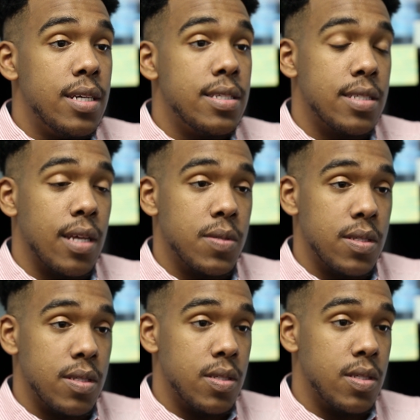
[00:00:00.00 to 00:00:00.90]

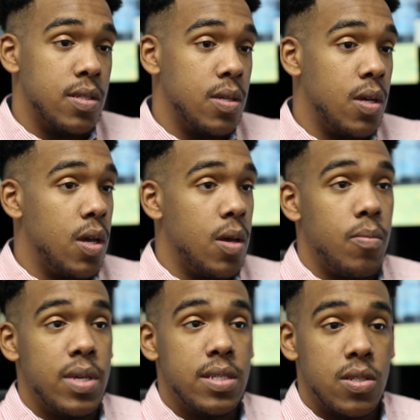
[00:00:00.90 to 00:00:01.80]
substance
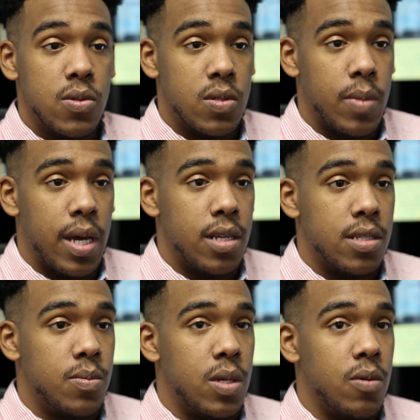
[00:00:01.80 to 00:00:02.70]
misuse
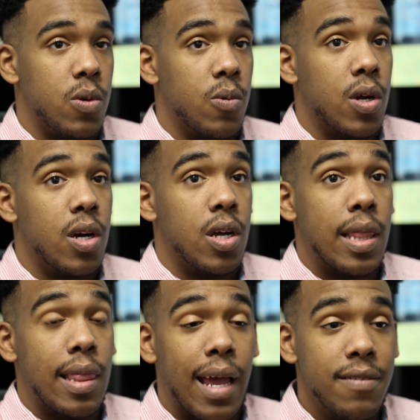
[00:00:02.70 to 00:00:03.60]
management, we work
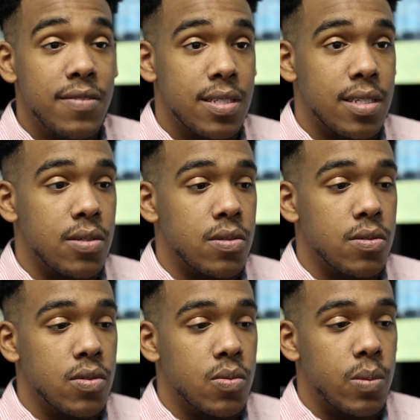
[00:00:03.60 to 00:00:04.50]
on life
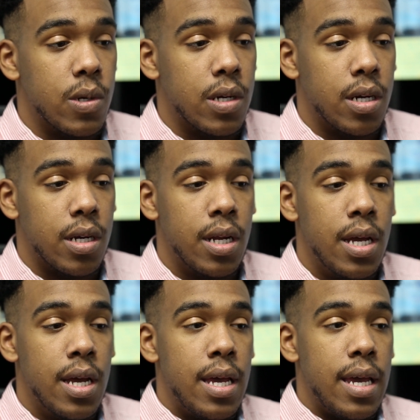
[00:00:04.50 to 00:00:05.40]
skills, we work on
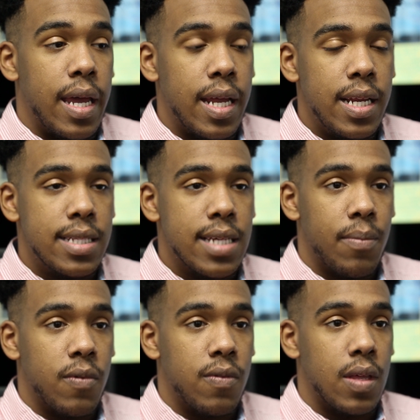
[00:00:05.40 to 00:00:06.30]
any
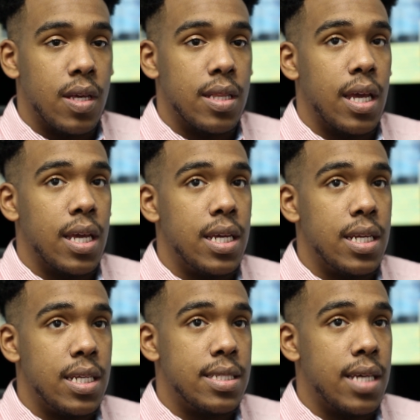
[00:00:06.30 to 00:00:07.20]
type of thing that he
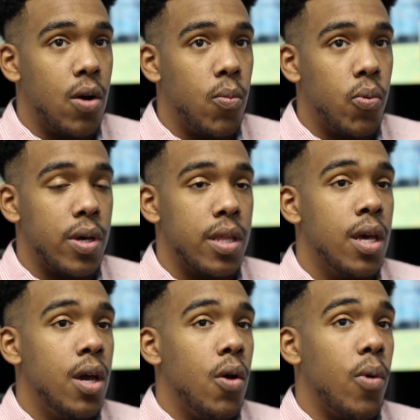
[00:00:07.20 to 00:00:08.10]
needs help with,
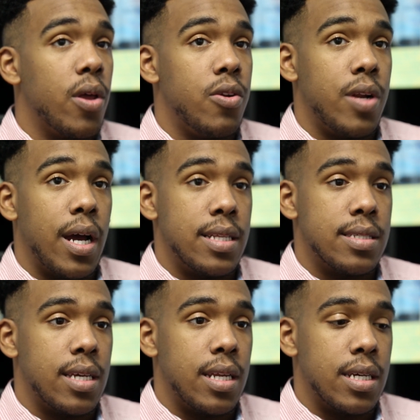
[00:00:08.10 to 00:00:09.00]
whether or not it's
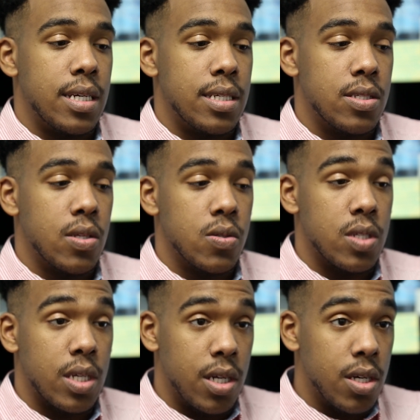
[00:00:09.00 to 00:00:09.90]
getting his Social
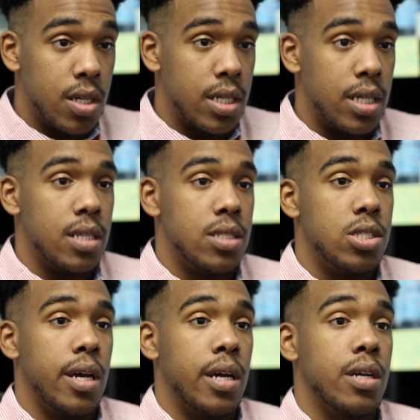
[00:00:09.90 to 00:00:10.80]
Security in
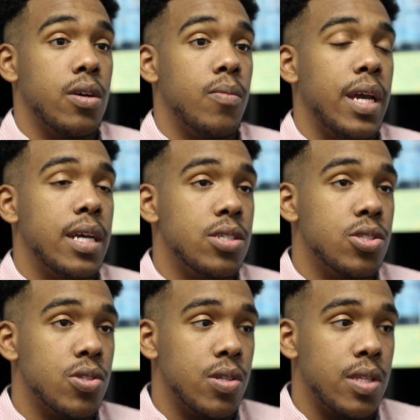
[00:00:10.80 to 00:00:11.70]
check or making
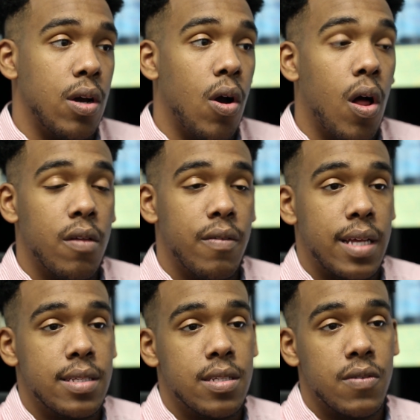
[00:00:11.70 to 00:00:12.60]
sure that all of
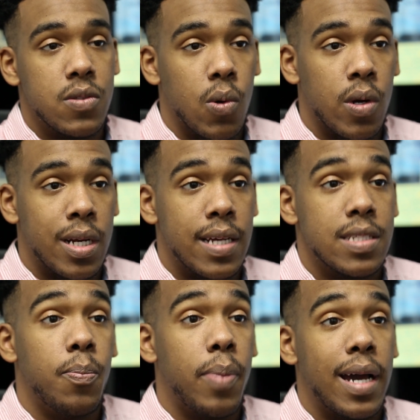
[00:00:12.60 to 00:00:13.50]
that stuff is
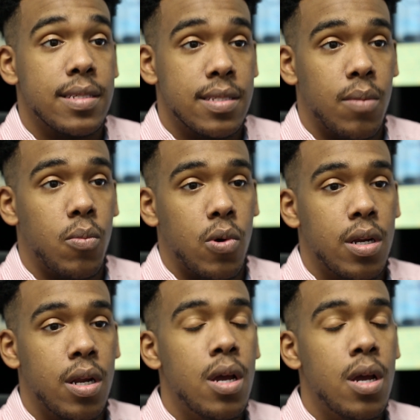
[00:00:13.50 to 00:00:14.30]
organized by someone.